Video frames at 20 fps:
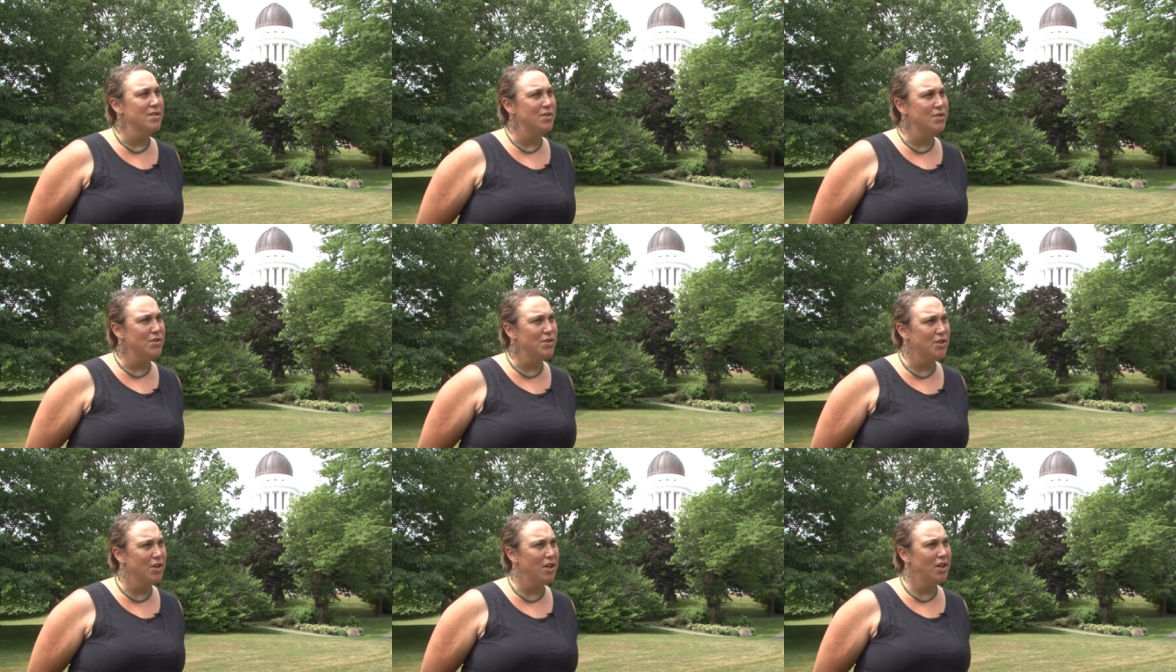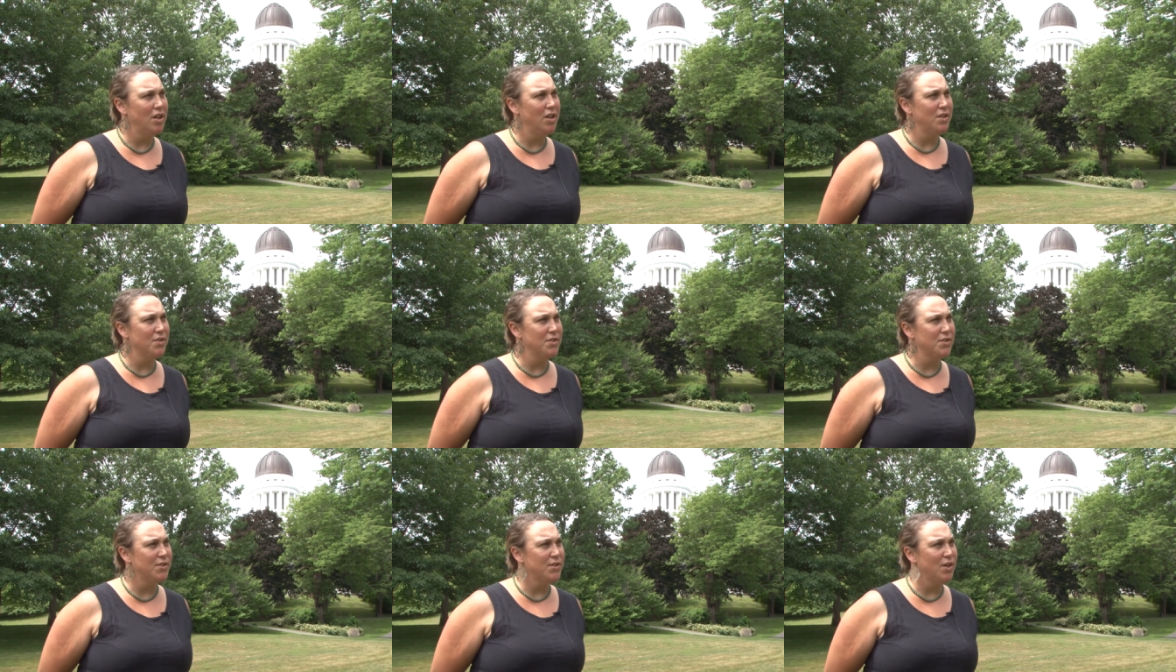
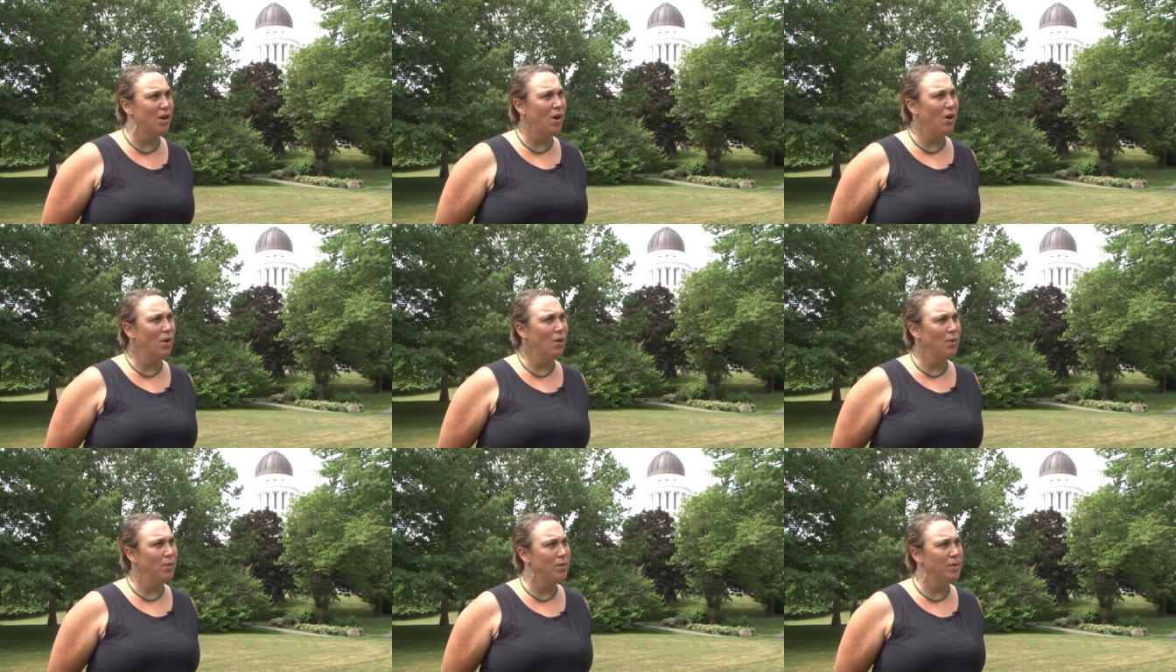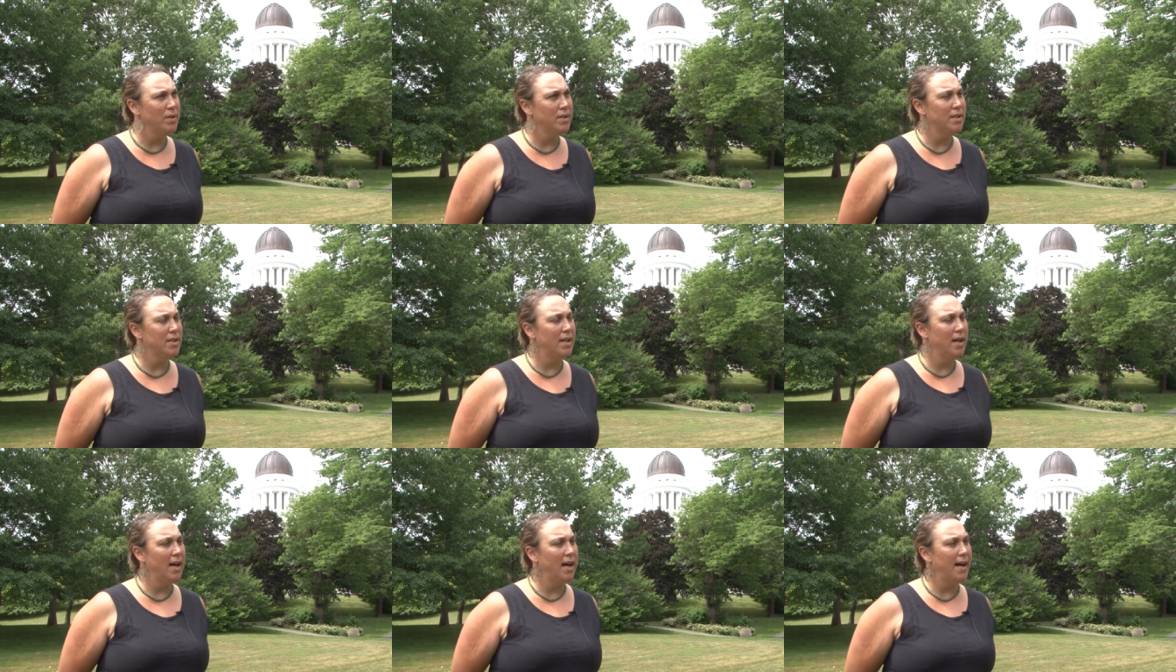Sure. So,
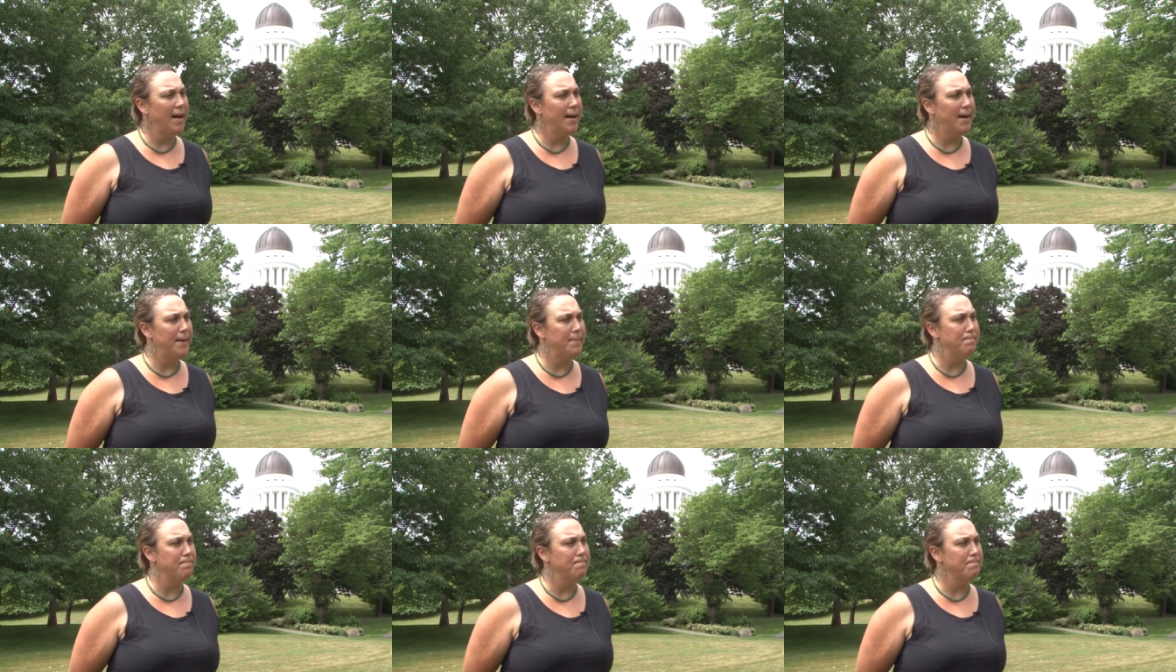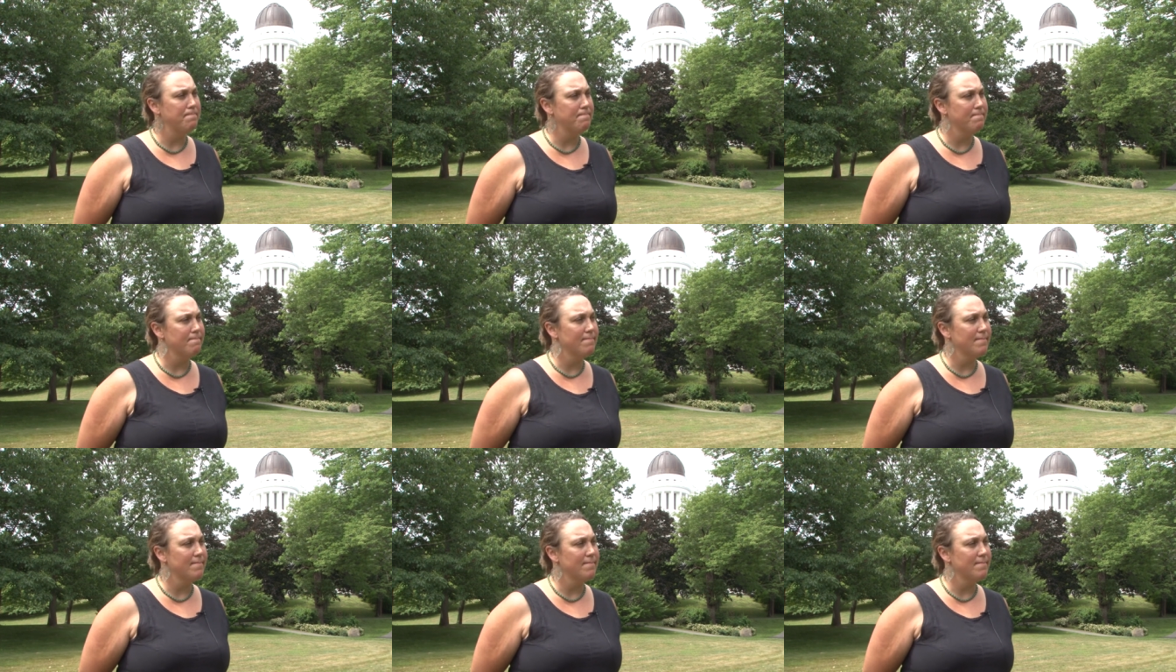um,